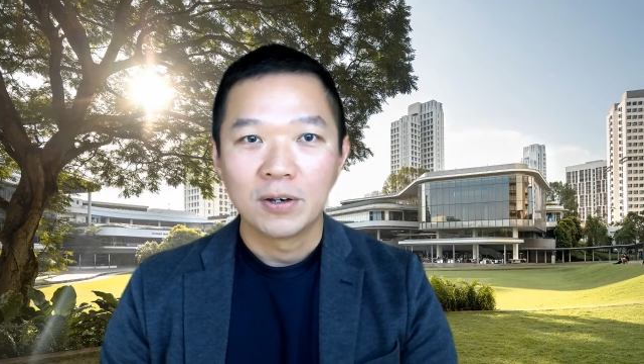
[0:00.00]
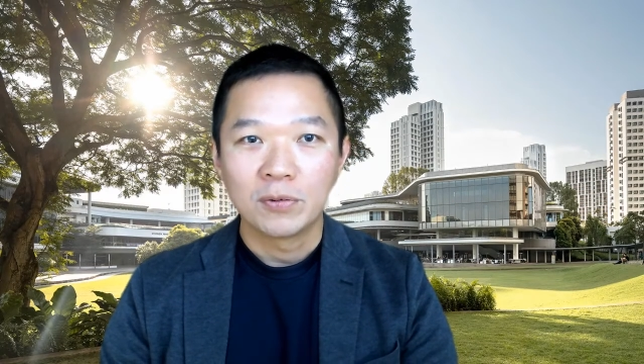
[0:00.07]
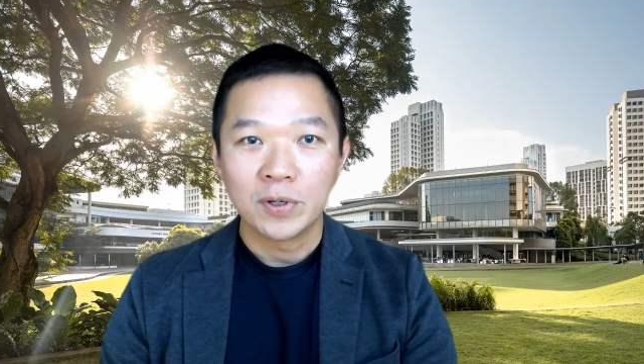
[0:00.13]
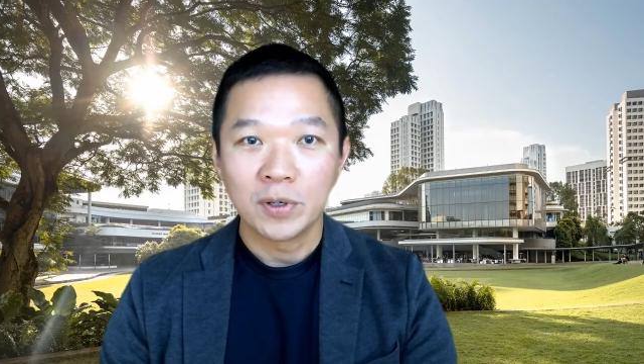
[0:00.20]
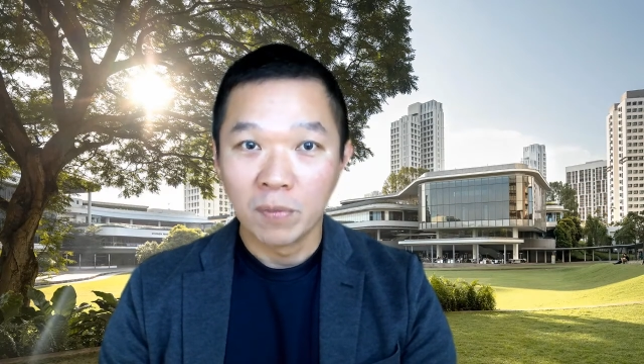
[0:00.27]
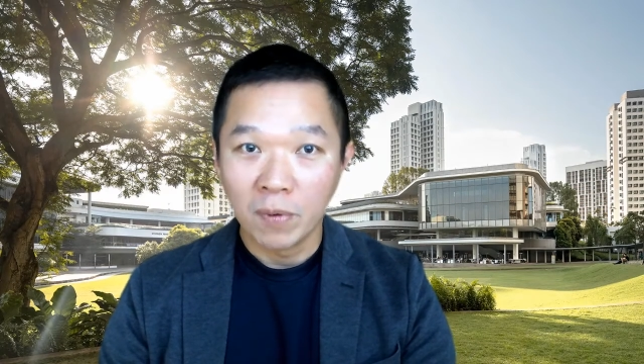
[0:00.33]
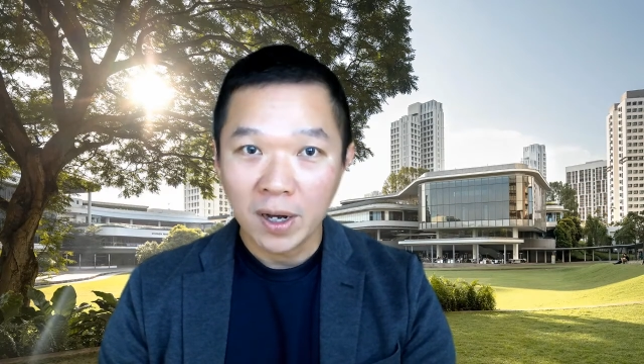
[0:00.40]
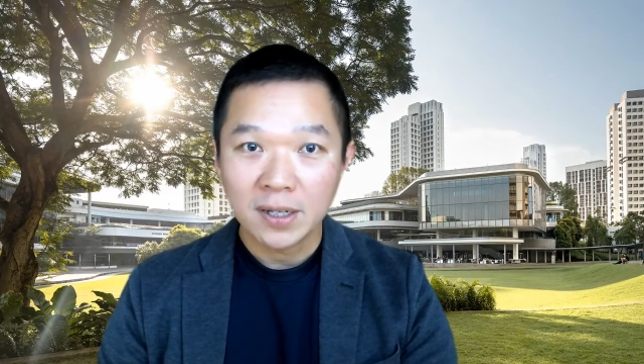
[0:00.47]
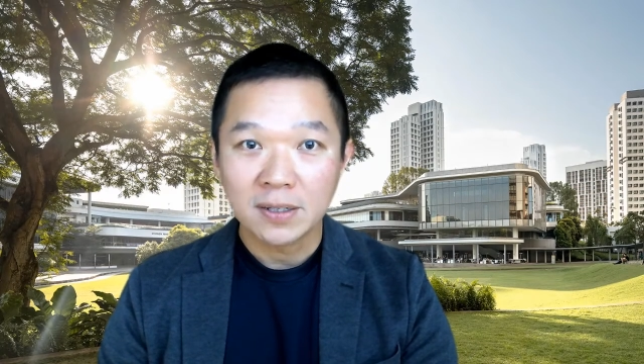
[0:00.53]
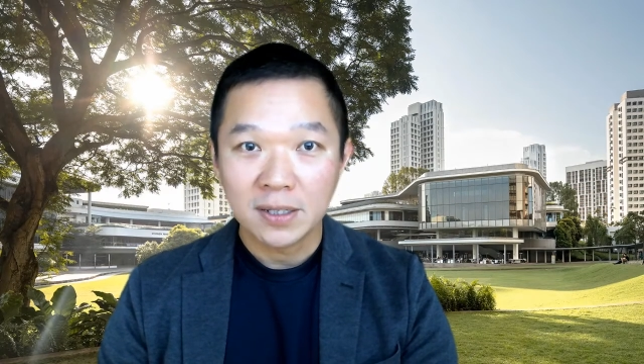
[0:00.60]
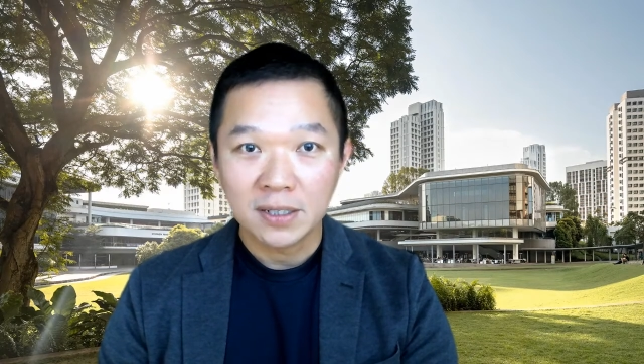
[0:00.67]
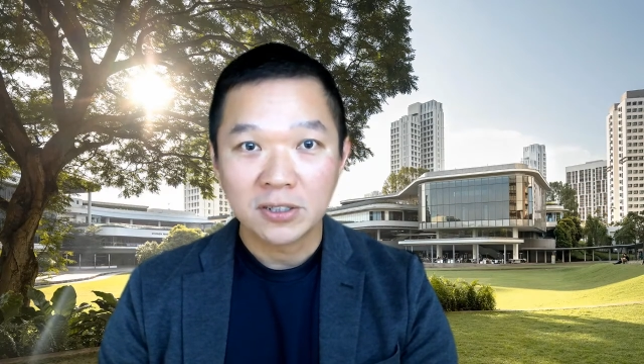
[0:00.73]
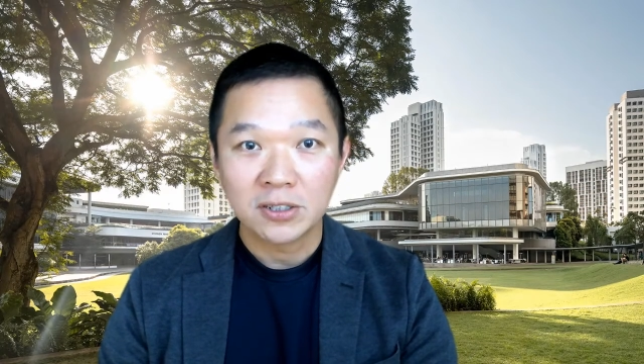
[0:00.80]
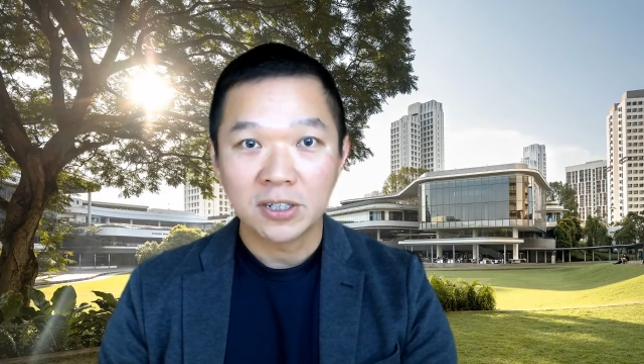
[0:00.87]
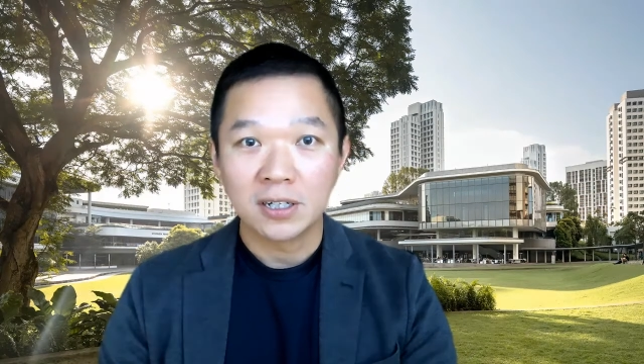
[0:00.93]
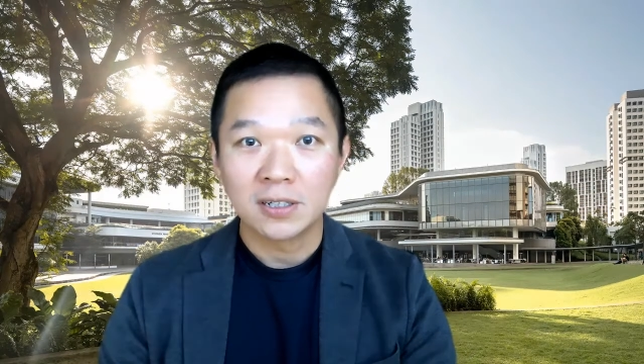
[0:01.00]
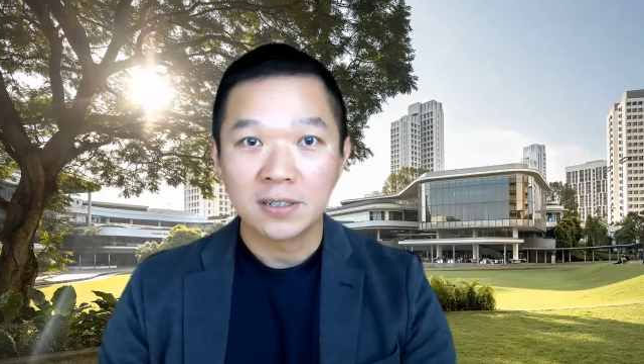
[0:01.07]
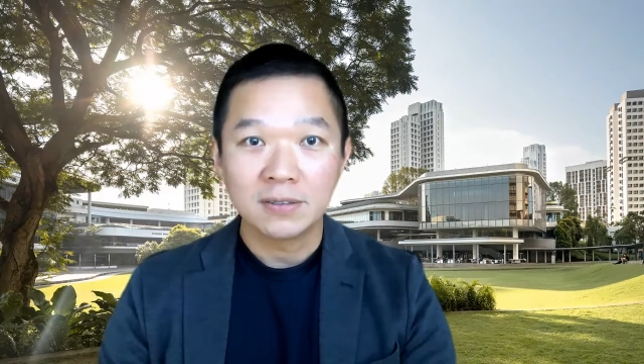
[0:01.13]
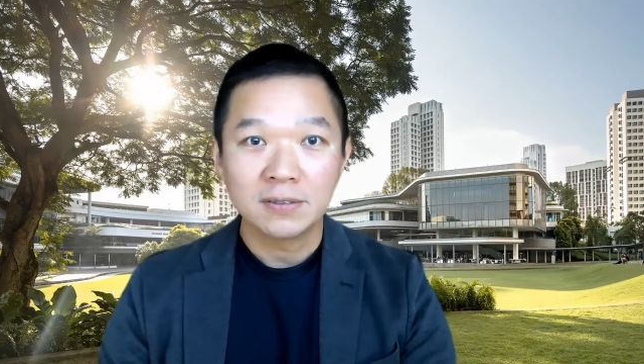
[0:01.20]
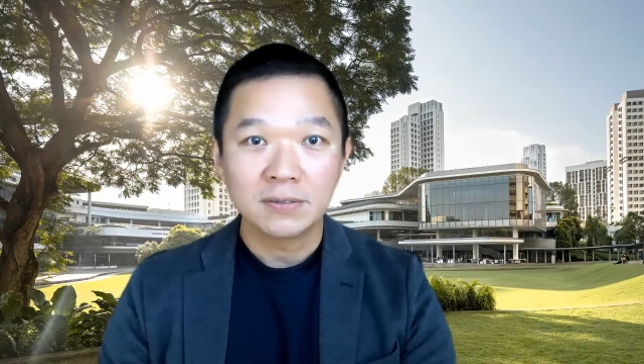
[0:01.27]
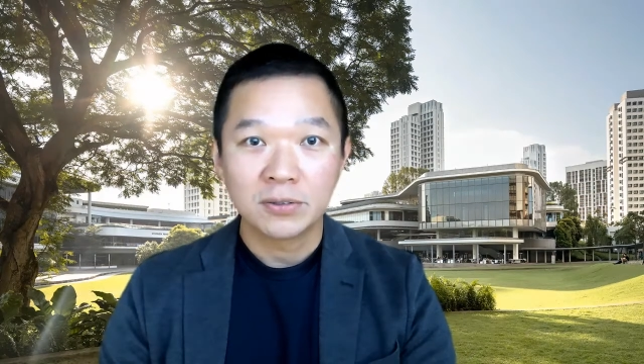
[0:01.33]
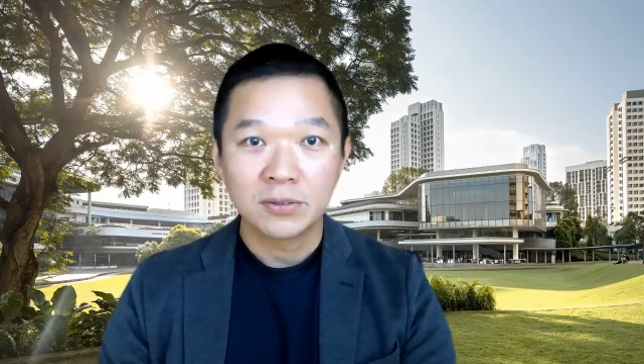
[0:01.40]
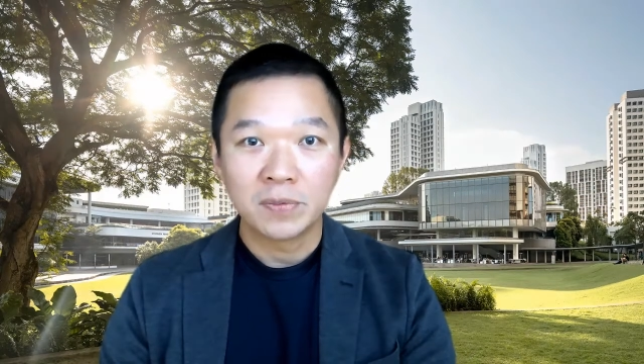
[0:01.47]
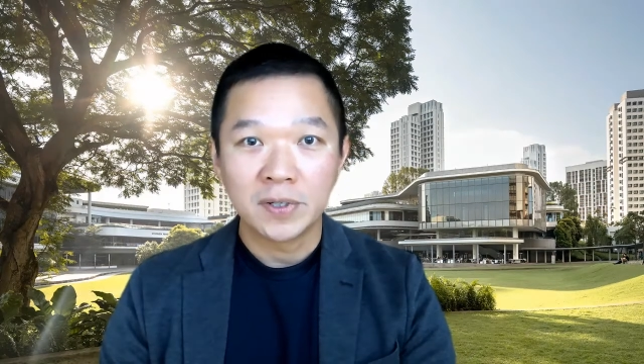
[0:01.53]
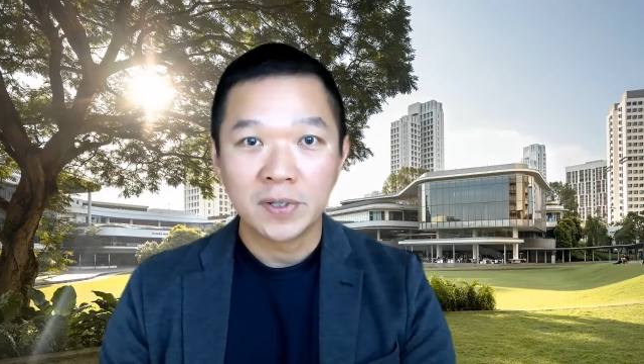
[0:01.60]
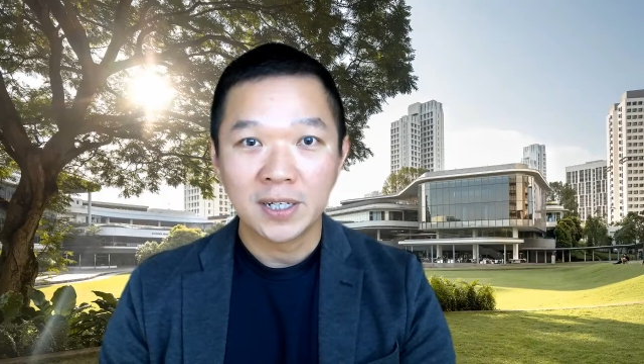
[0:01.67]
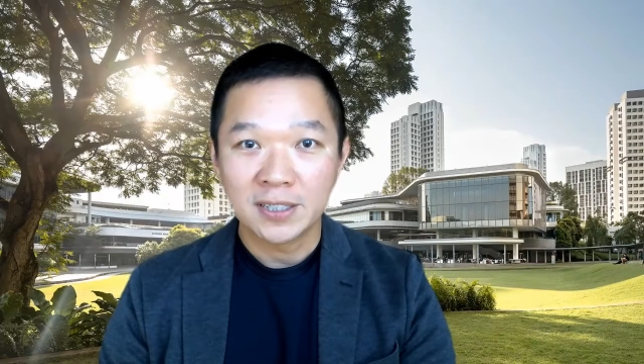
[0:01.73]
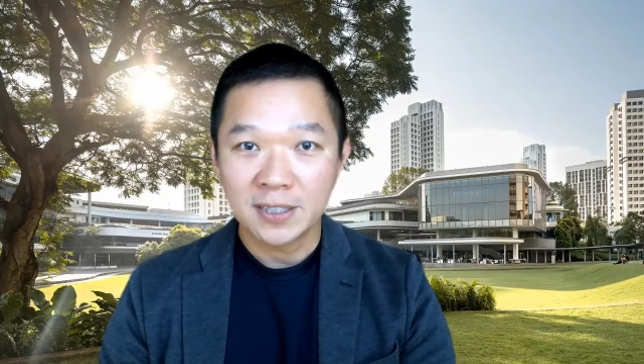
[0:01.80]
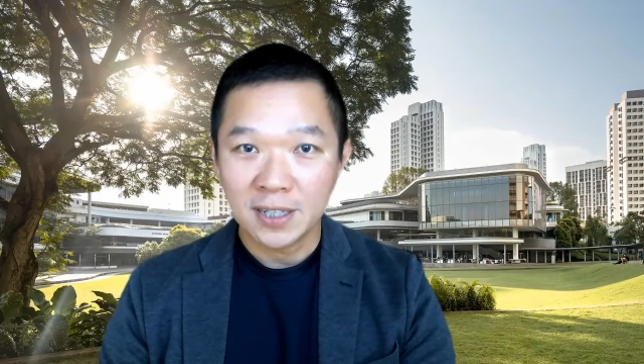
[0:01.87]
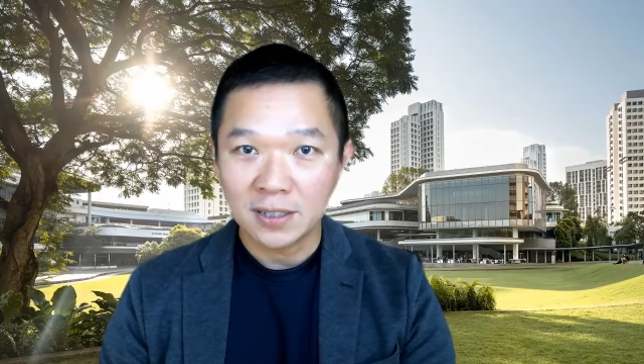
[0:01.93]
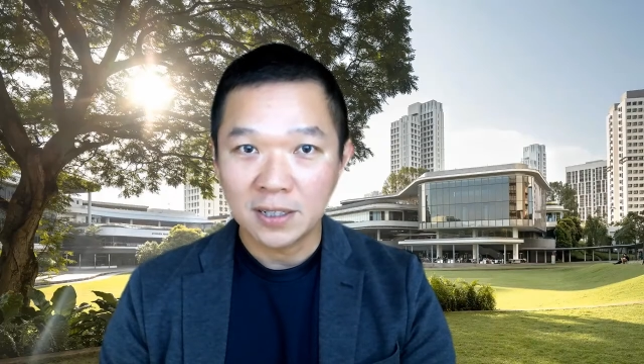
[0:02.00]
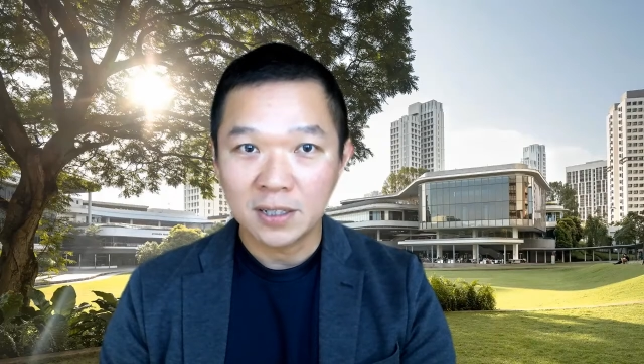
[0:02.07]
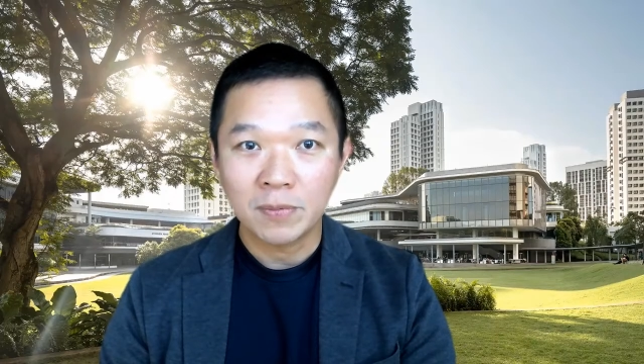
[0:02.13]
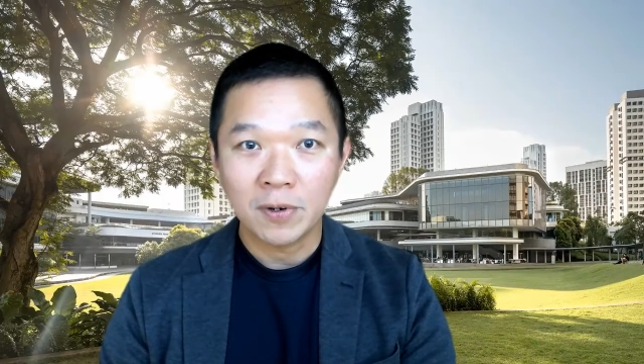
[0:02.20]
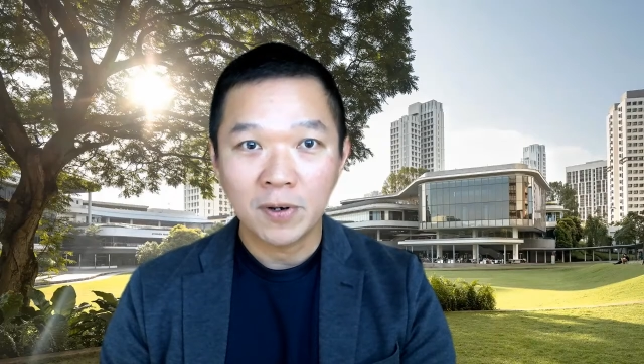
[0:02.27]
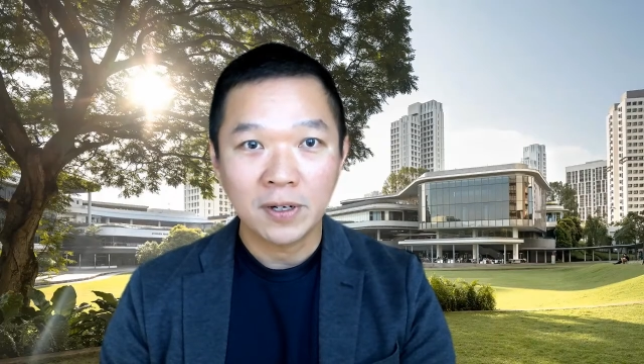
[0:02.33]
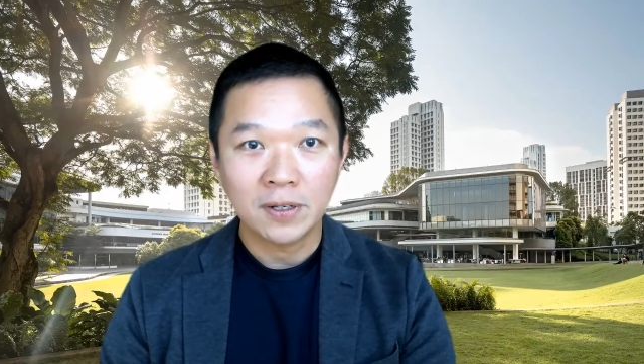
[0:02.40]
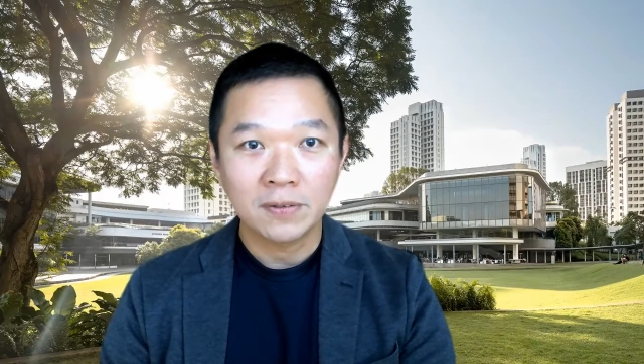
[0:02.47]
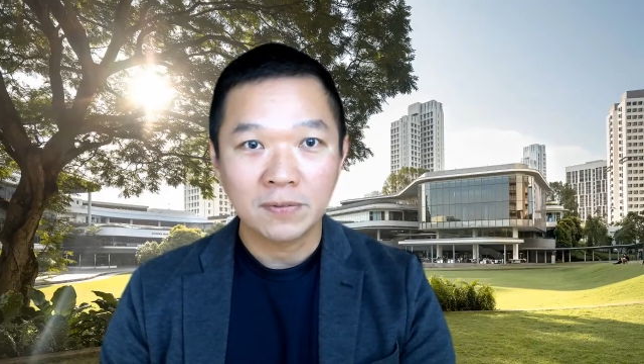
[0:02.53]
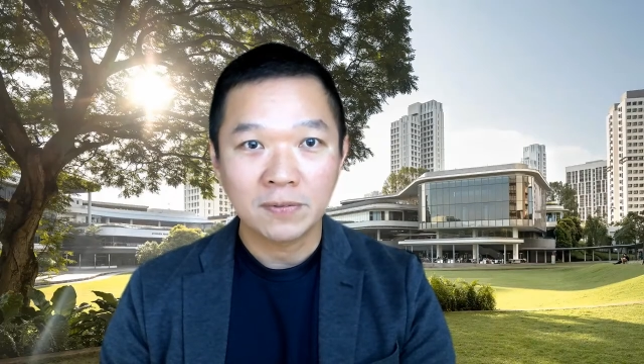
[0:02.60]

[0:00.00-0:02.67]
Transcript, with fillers: We want this journal to be a starting point